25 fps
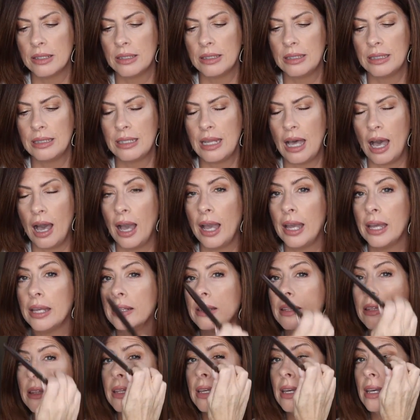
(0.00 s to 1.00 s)

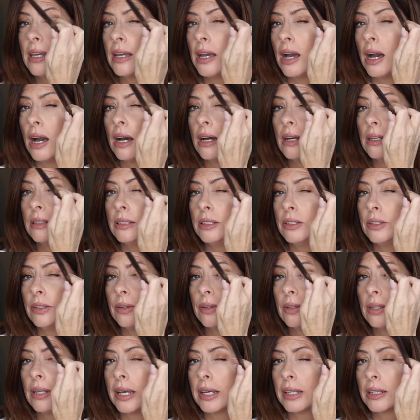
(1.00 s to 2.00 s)
line the, you
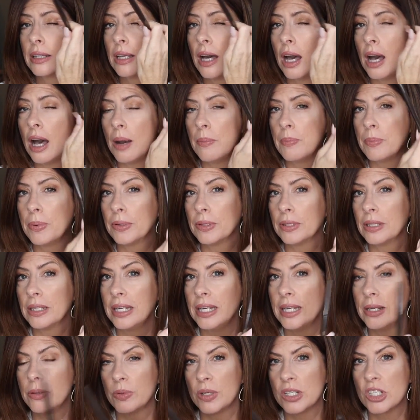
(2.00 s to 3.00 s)
know, like the upper
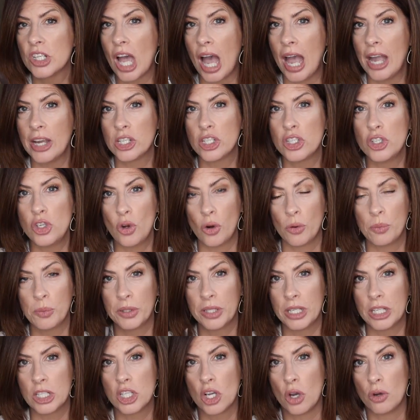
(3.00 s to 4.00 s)
lid, which I
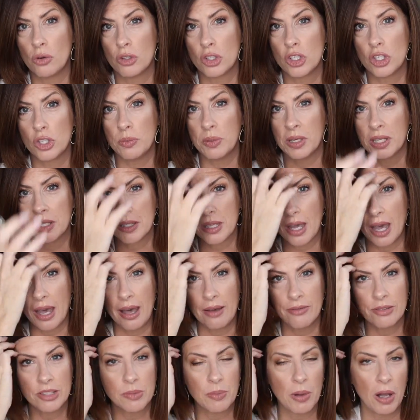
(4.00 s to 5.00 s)
normally don't do because I
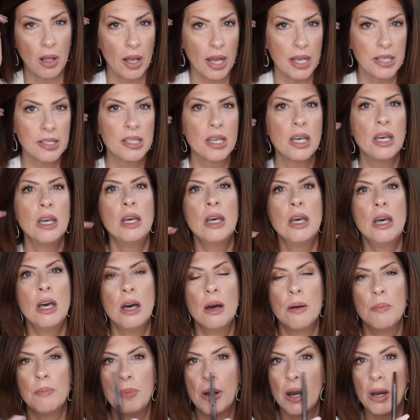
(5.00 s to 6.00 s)
have small eyes.
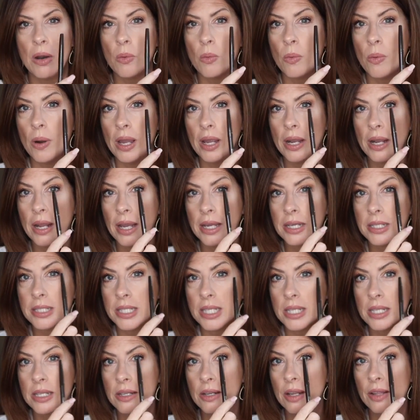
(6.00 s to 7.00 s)
But when I
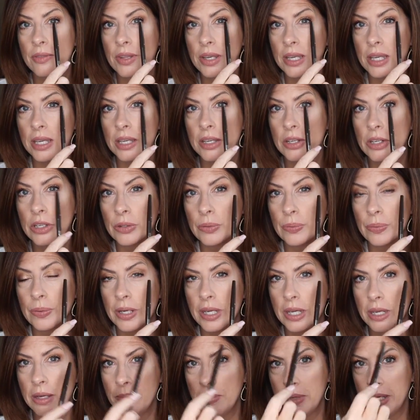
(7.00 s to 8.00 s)
did it on the inner
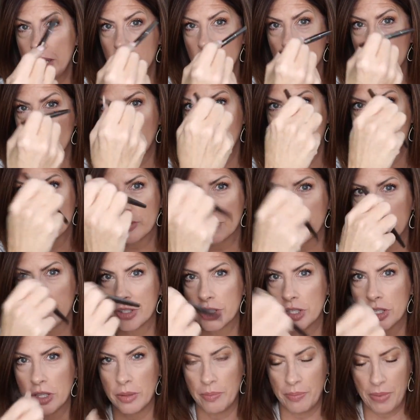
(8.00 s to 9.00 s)
rim, it
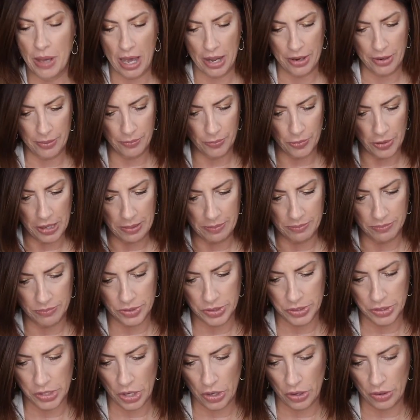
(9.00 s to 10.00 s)
transferred to the bottom rim.
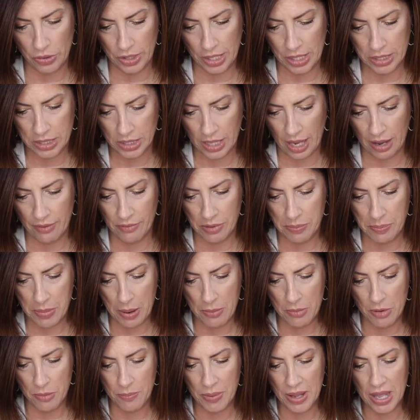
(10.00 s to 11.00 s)
So that's kind of a
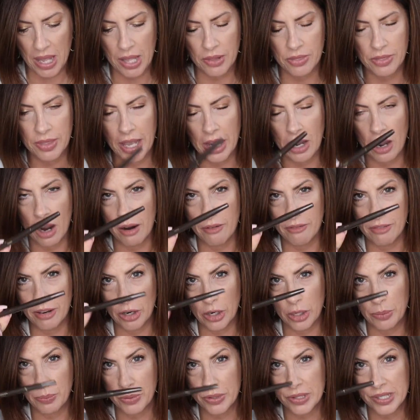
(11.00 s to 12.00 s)
bummer, but they are
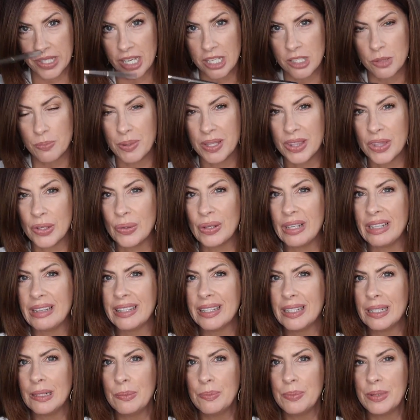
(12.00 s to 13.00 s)
very precise, but they're a
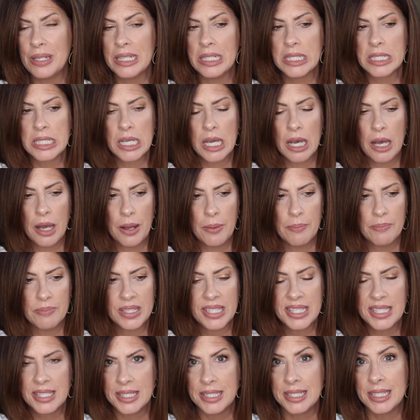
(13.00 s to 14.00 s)
little bit
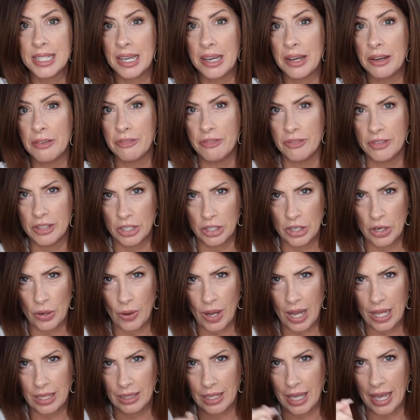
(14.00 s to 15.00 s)
stiff. You
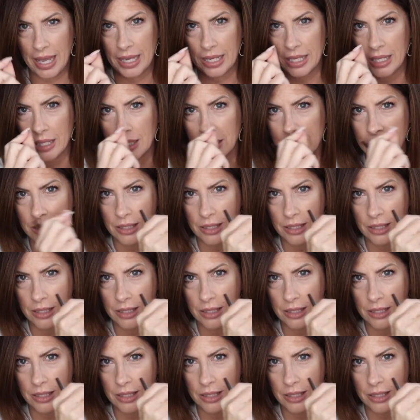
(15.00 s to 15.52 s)
know, I like